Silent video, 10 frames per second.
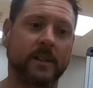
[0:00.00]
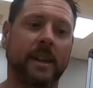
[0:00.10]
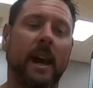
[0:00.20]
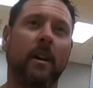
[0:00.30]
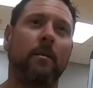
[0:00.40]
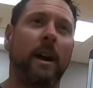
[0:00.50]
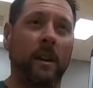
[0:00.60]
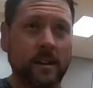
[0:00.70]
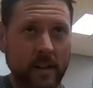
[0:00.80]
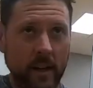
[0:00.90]
as
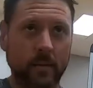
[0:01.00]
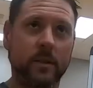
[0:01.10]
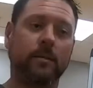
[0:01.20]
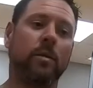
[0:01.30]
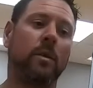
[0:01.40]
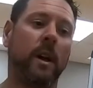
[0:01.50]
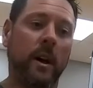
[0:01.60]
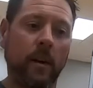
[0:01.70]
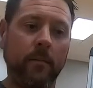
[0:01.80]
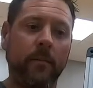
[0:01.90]
counterbalance, it helps you pull
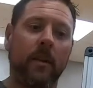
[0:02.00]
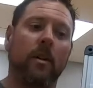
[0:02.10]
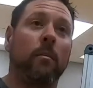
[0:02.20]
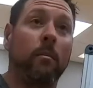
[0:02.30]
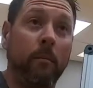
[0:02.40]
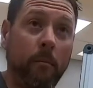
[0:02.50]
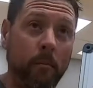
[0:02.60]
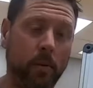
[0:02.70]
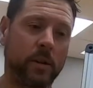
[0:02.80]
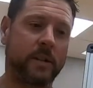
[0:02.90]
up or
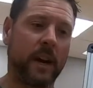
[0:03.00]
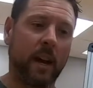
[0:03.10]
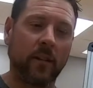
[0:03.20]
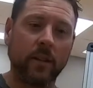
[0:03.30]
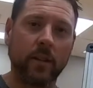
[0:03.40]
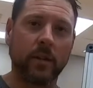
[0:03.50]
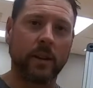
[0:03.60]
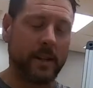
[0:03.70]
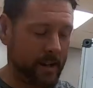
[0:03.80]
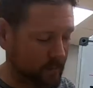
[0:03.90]
push down if you're doing a
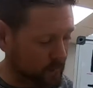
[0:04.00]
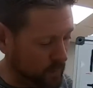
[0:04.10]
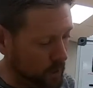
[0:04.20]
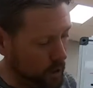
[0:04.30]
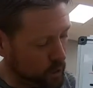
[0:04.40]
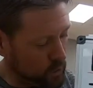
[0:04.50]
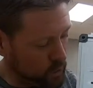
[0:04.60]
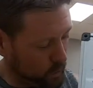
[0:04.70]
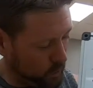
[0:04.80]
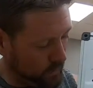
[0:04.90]
dip.
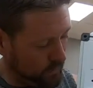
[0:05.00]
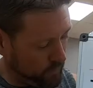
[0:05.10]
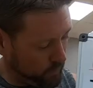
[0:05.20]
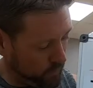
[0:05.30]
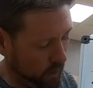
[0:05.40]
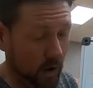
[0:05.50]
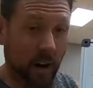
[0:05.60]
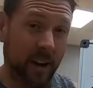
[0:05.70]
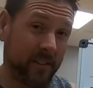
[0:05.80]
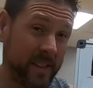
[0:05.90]
So if you are
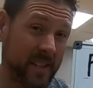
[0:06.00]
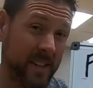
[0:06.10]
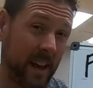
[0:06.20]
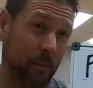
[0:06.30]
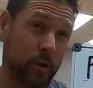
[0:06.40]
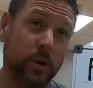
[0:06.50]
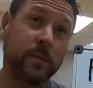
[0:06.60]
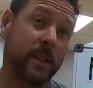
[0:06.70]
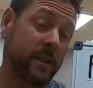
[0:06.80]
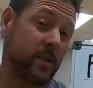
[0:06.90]
not physically able to
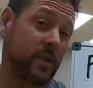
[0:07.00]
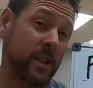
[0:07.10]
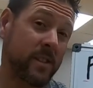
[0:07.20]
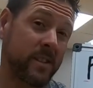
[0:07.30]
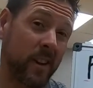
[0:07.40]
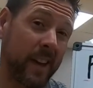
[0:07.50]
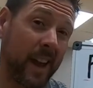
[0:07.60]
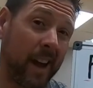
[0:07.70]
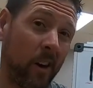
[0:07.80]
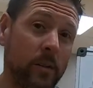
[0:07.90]
because you're just starting
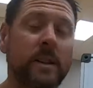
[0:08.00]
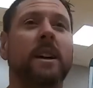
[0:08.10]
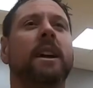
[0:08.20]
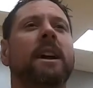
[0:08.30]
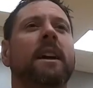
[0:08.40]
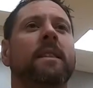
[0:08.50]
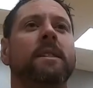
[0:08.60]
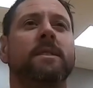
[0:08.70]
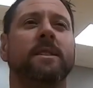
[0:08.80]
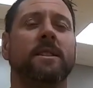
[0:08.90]
out,
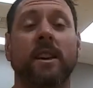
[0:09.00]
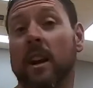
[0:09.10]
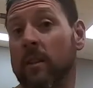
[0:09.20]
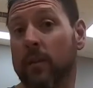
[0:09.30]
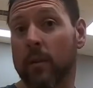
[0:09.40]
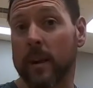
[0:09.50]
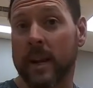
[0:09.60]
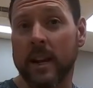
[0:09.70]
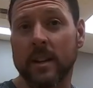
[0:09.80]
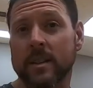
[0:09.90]
this is a channel for
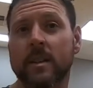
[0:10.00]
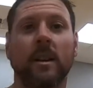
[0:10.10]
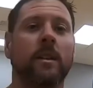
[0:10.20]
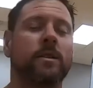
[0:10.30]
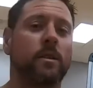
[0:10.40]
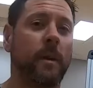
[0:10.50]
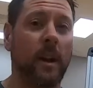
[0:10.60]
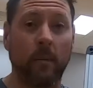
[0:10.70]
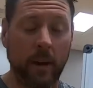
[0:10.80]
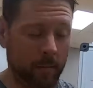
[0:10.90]
beginners, so you may
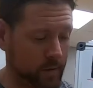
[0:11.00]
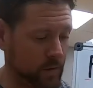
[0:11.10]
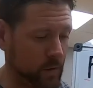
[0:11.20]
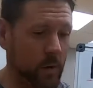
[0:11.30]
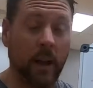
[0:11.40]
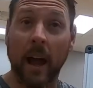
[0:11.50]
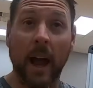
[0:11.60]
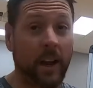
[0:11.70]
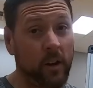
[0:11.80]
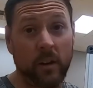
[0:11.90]
not be able to.
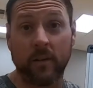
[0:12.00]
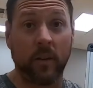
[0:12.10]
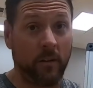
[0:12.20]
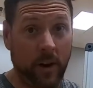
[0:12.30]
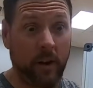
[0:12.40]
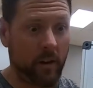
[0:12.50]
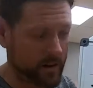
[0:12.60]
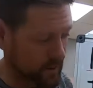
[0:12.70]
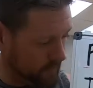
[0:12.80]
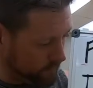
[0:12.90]
I couldn't for a very
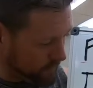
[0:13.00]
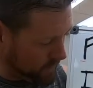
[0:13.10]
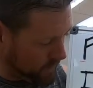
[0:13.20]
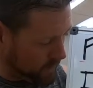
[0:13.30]
long time.